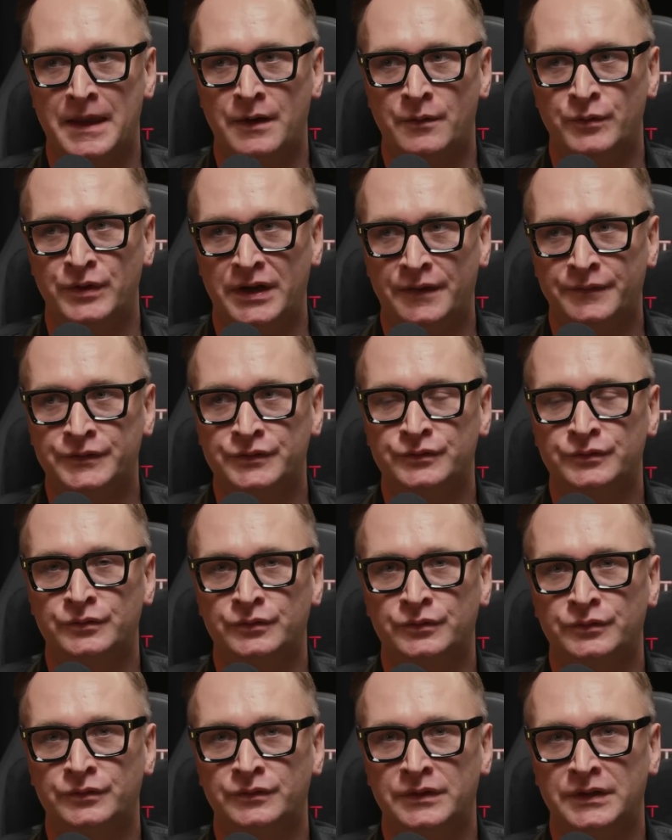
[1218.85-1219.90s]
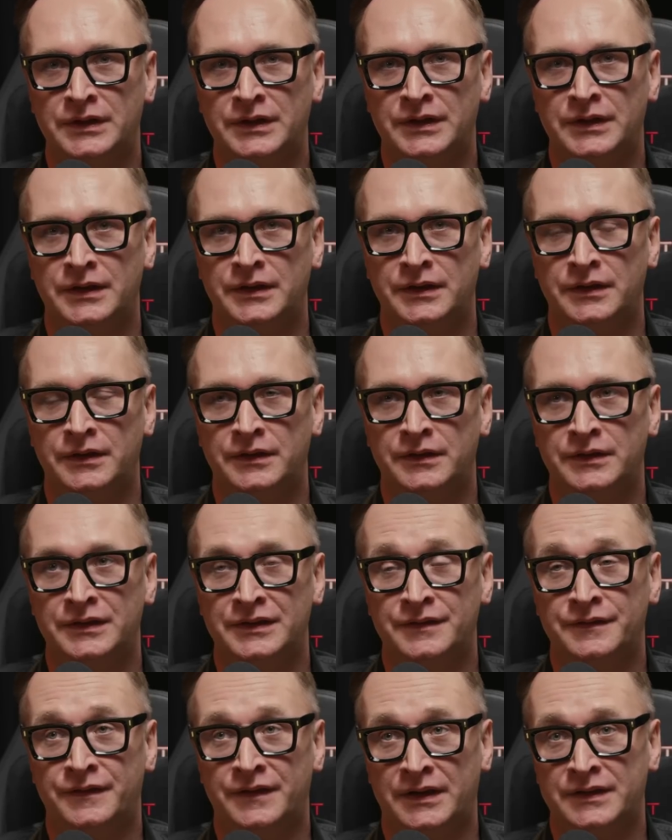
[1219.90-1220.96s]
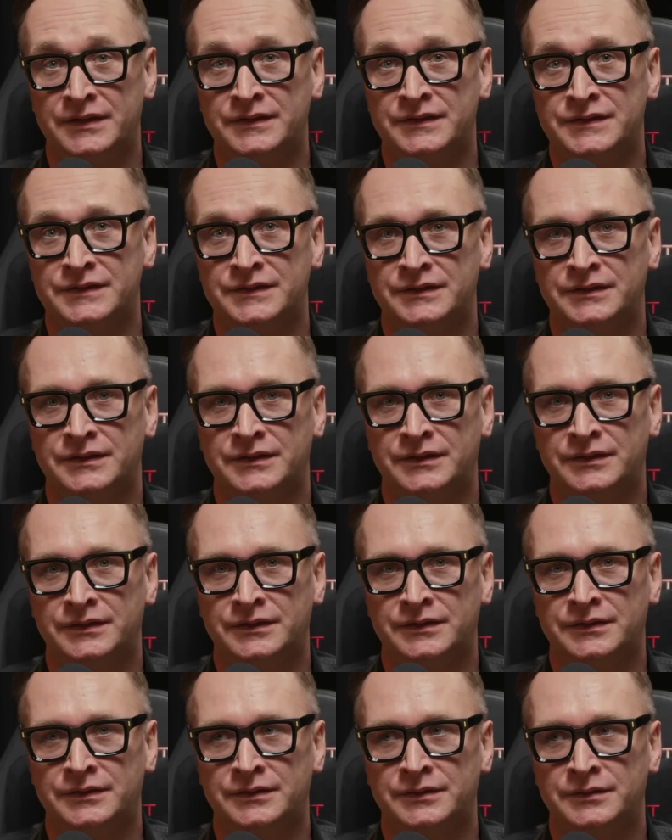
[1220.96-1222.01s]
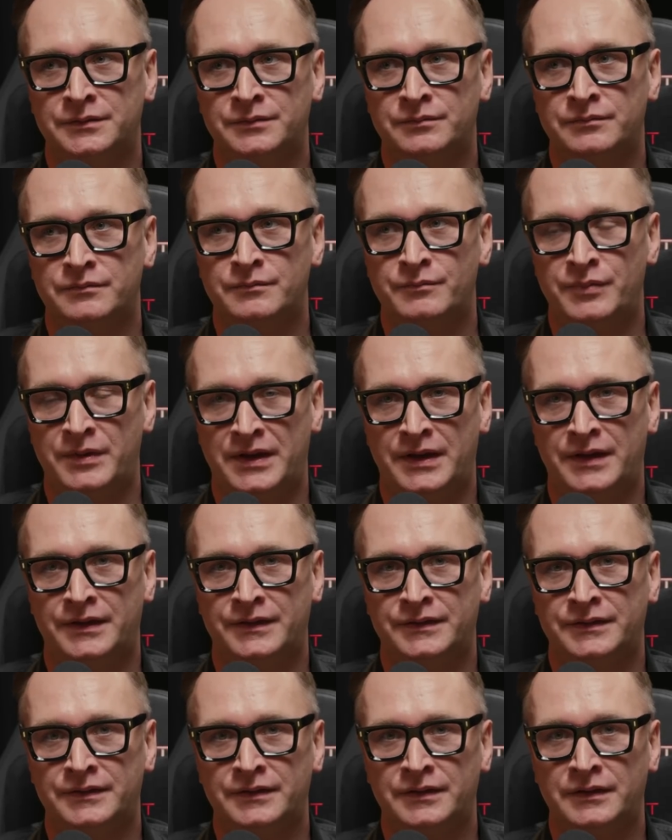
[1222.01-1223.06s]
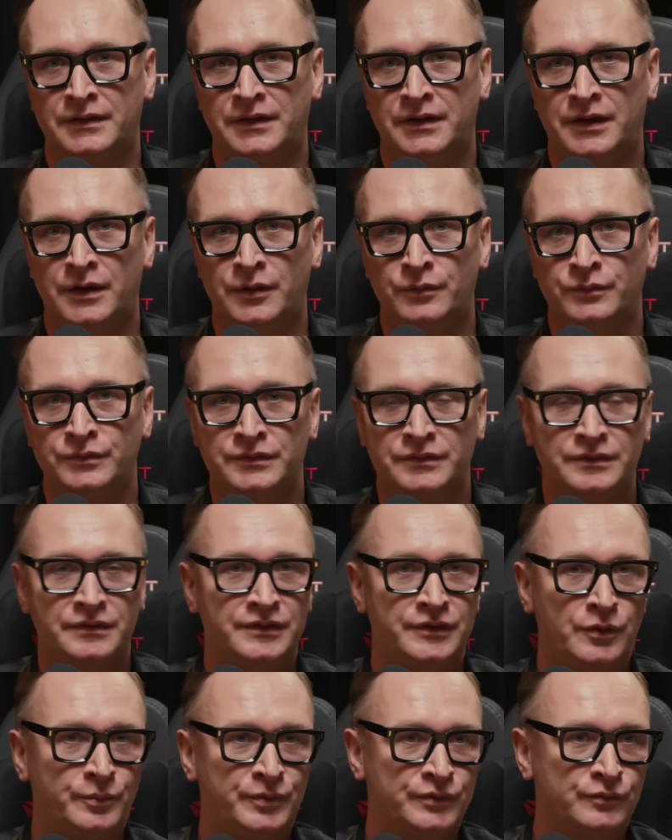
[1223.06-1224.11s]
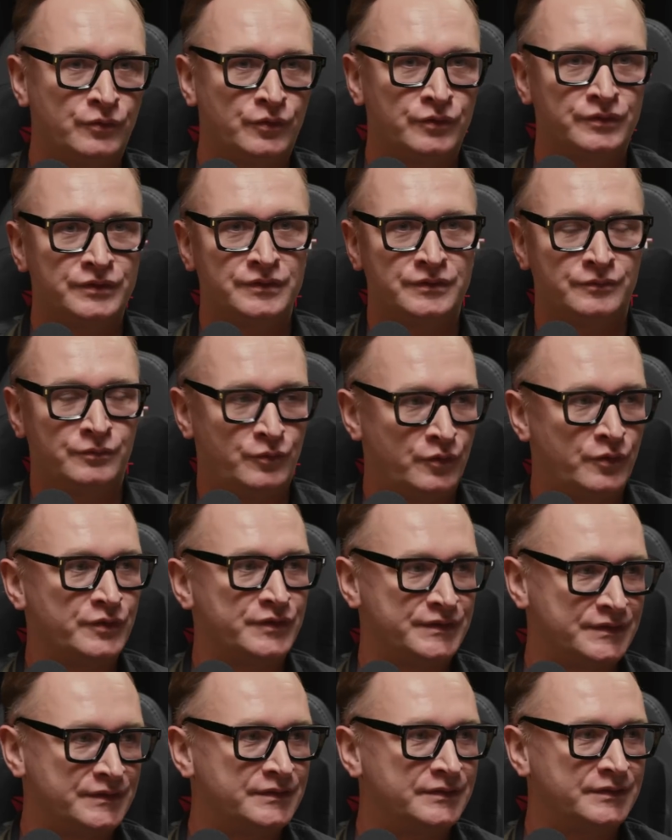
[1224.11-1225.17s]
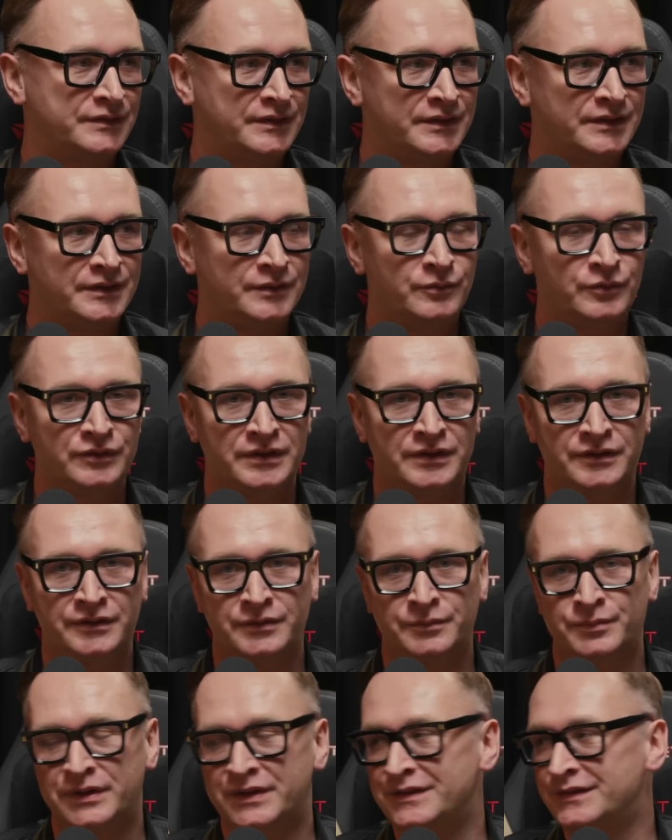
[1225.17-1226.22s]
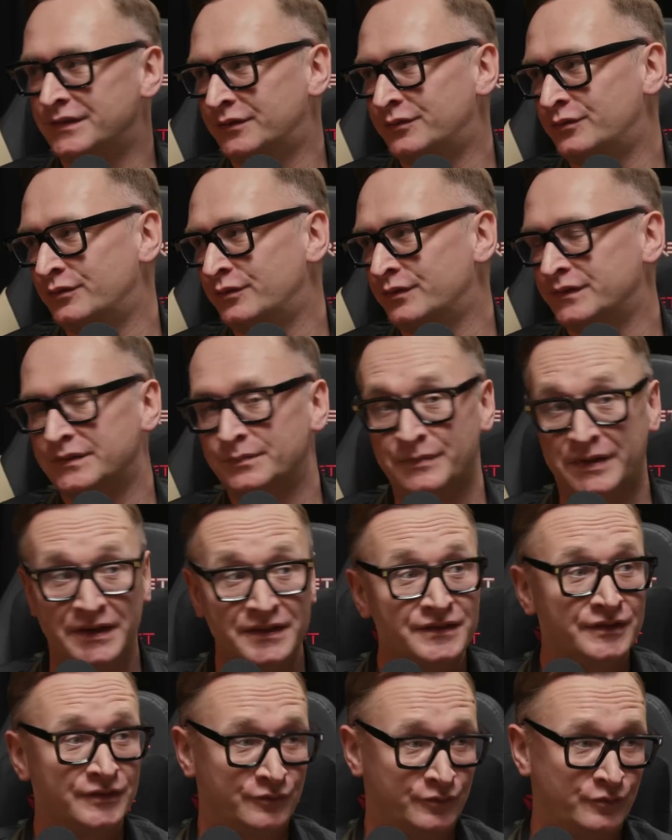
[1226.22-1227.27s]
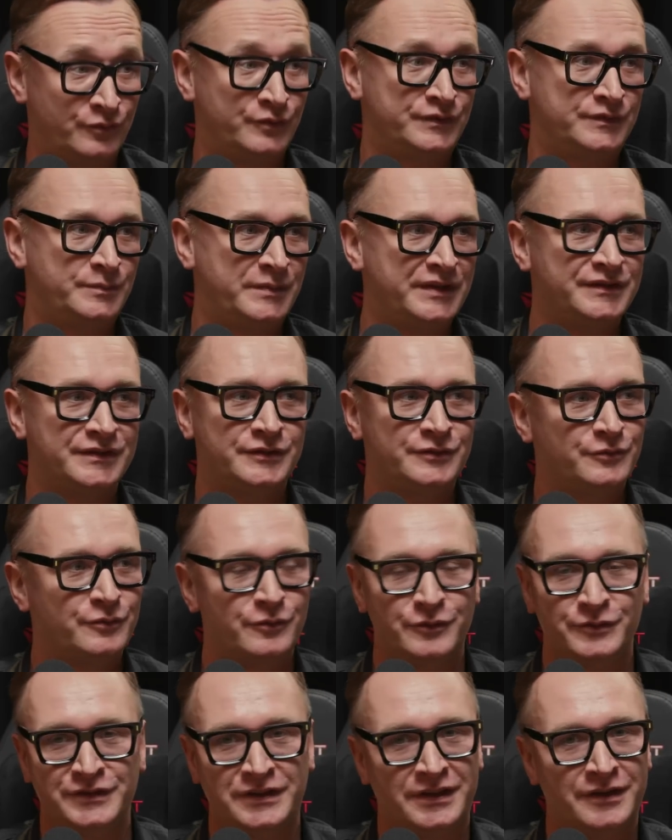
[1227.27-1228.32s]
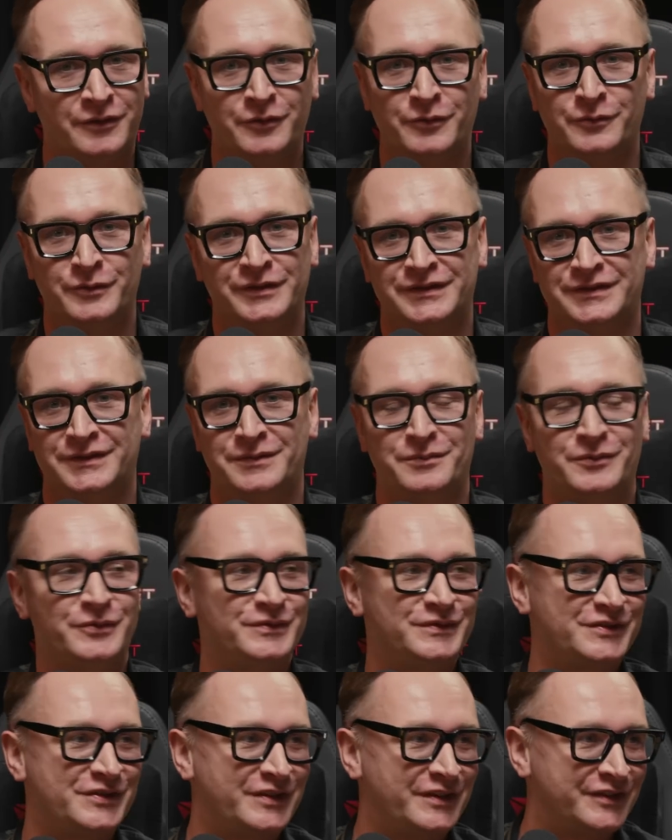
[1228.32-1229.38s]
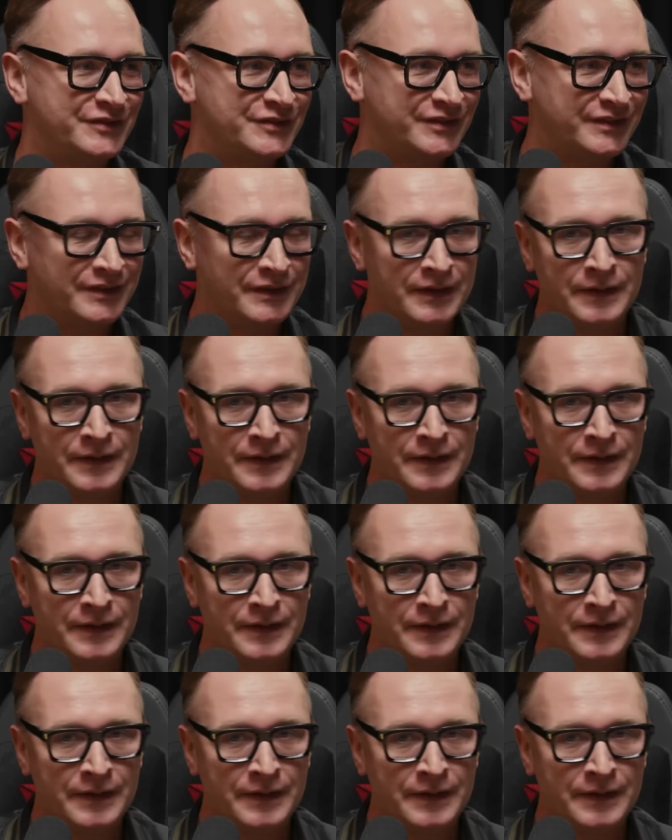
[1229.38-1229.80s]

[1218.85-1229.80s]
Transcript: we have to invent, plan how the open world works. What are the basic rules? Basic rules are always the most challenging.